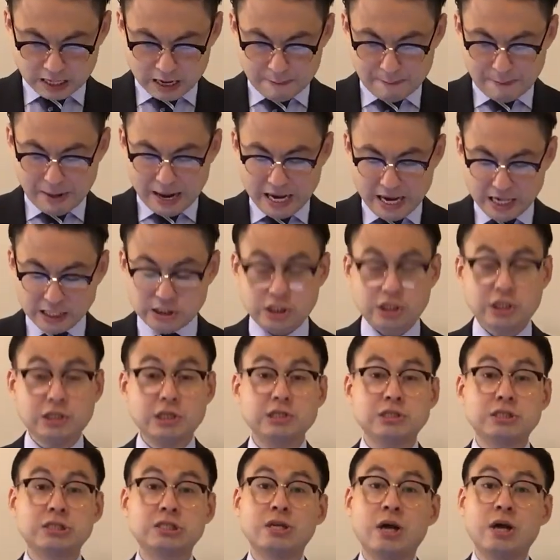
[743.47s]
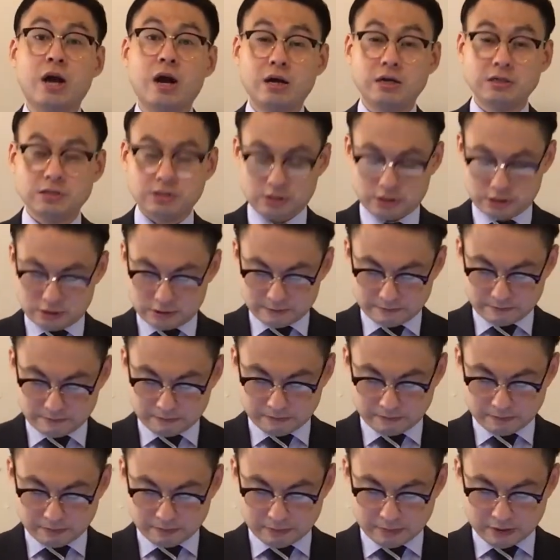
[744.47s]
By Jesus' touch,
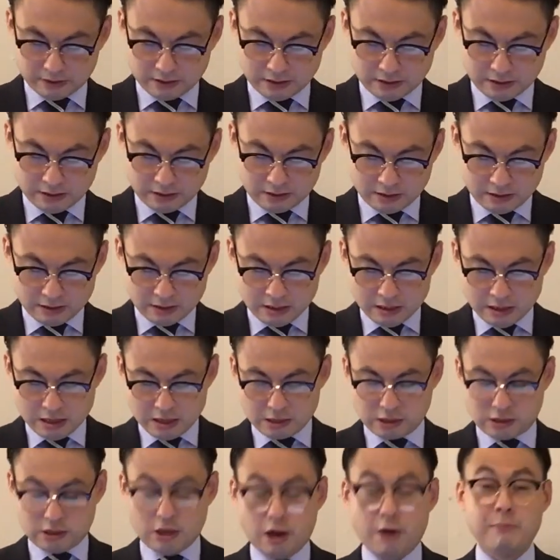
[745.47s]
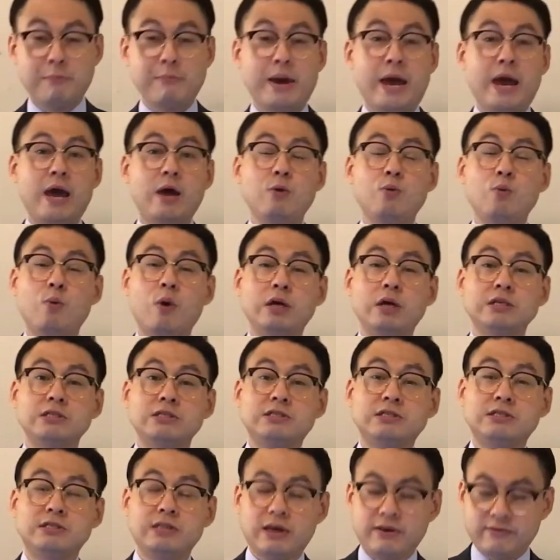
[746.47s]
the man was
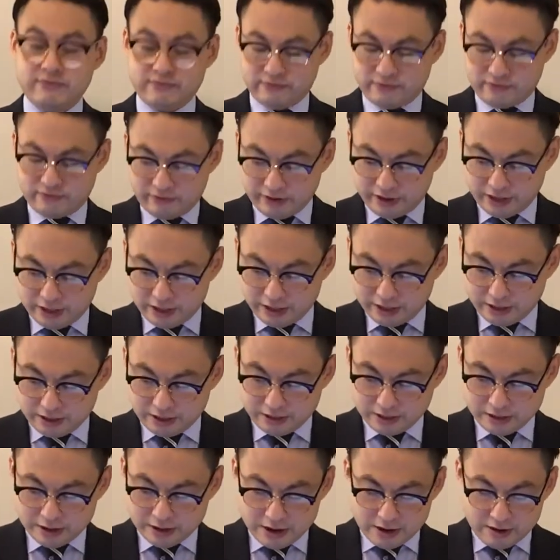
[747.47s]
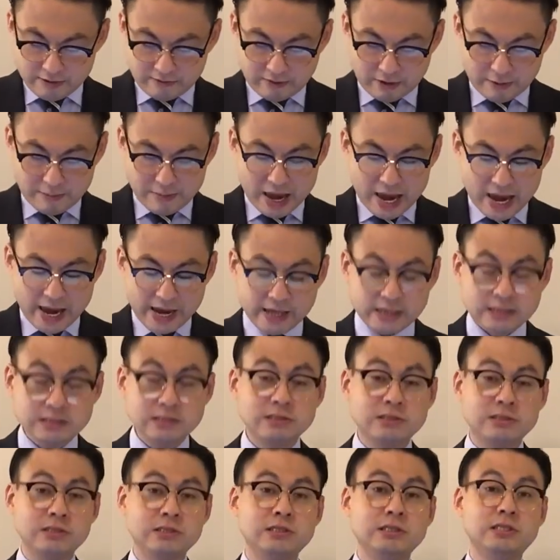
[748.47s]
set free from
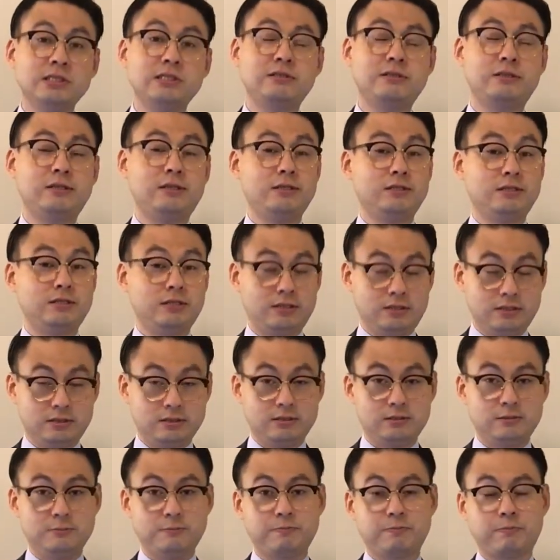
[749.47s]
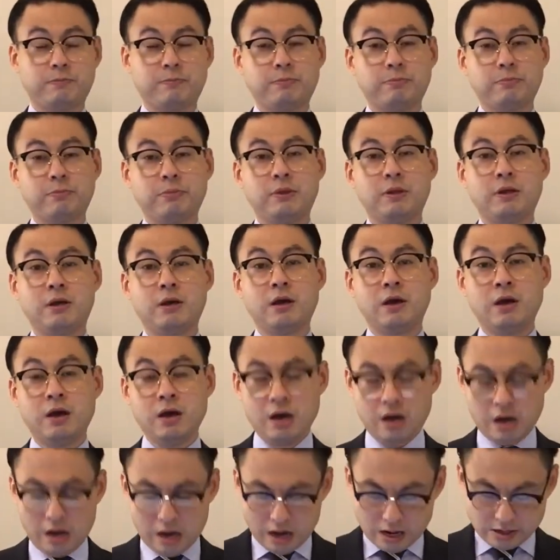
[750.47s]
Hansen's disease.
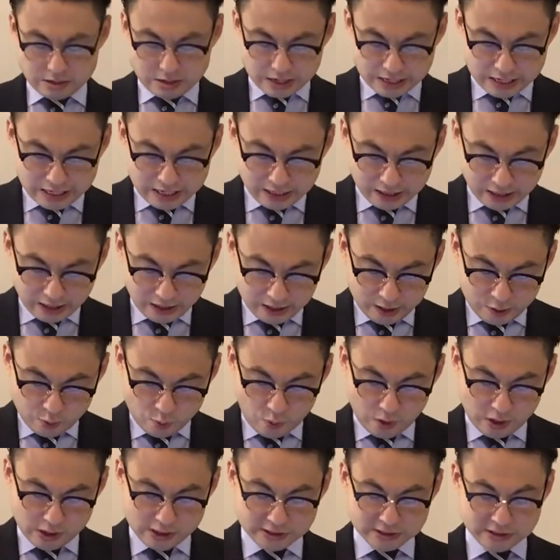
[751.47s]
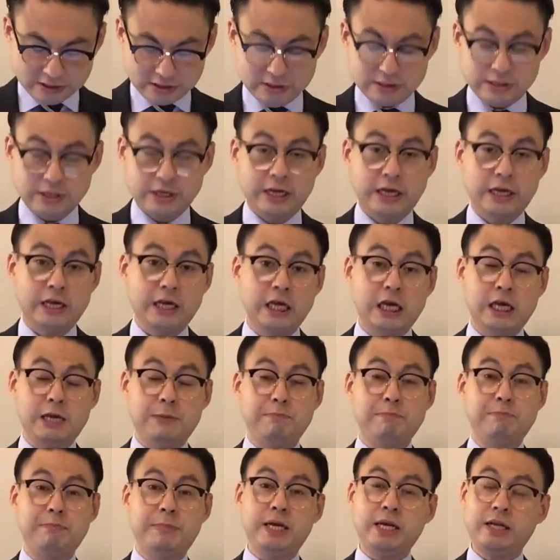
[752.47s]
The healing was
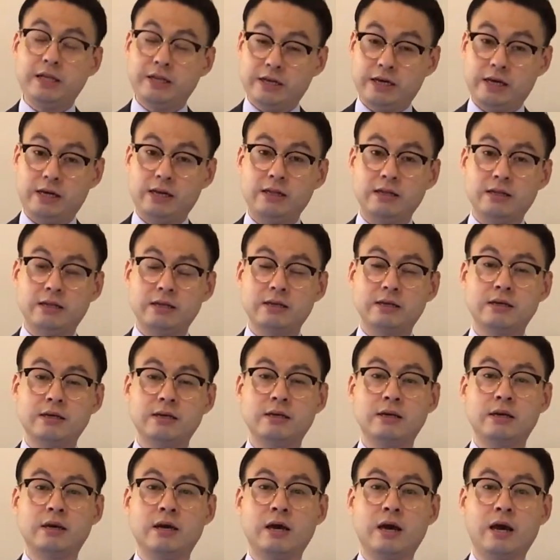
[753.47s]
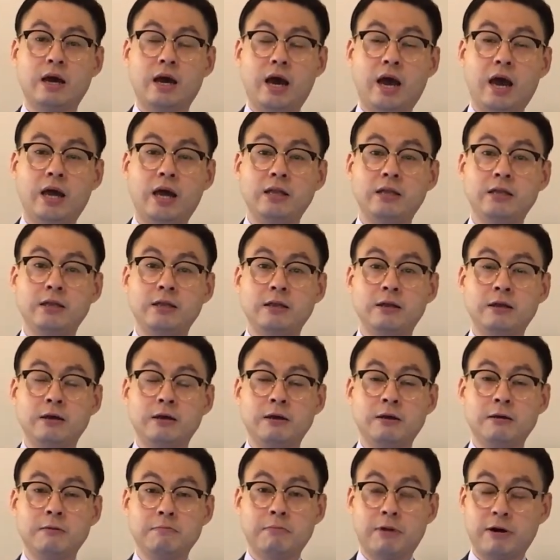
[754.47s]
immediate and
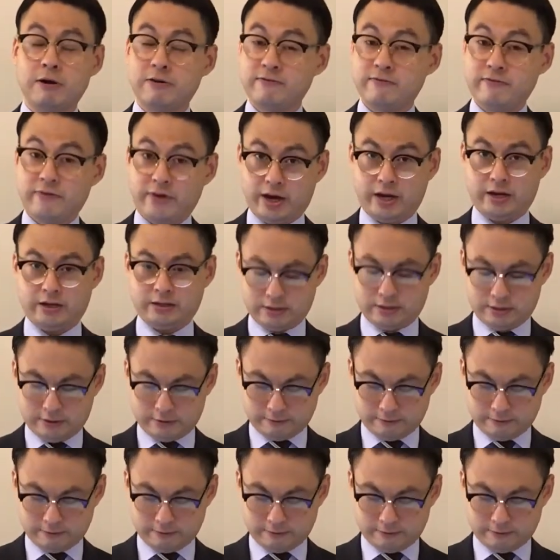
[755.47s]
perfect.